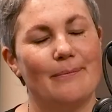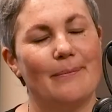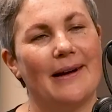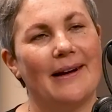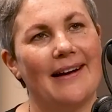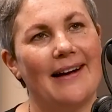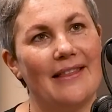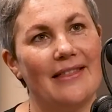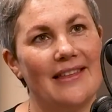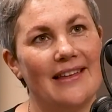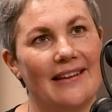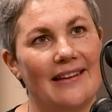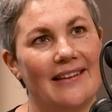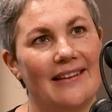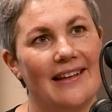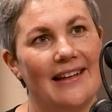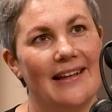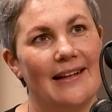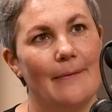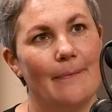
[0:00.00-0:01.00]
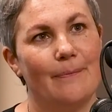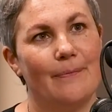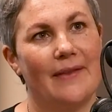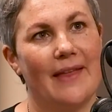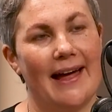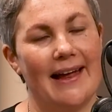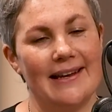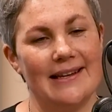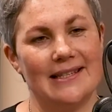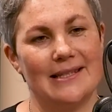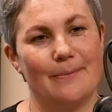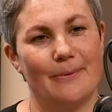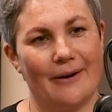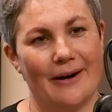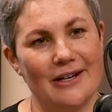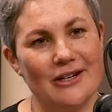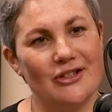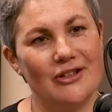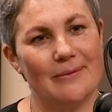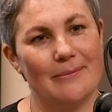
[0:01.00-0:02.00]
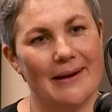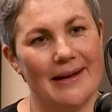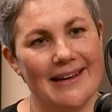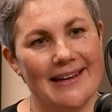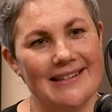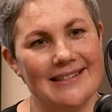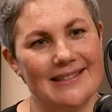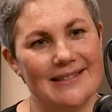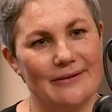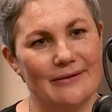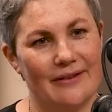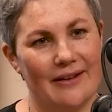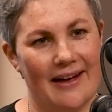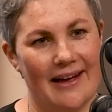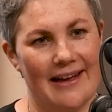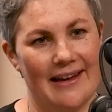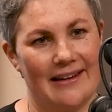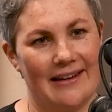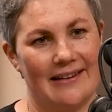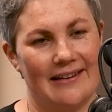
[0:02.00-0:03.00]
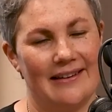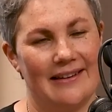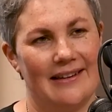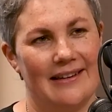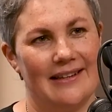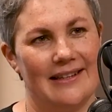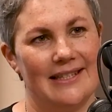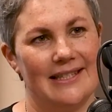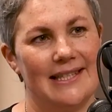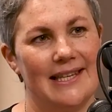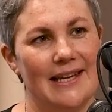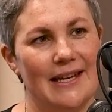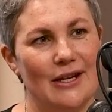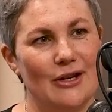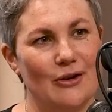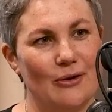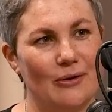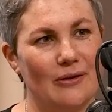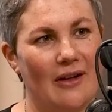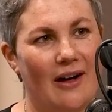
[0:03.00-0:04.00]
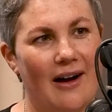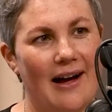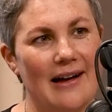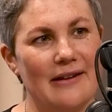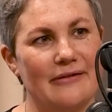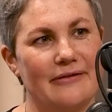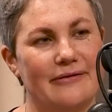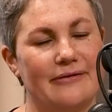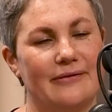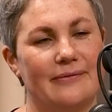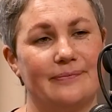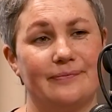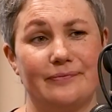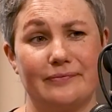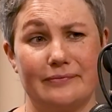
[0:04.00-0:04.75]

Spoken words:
But I think that inspiration piece of like seeing your life,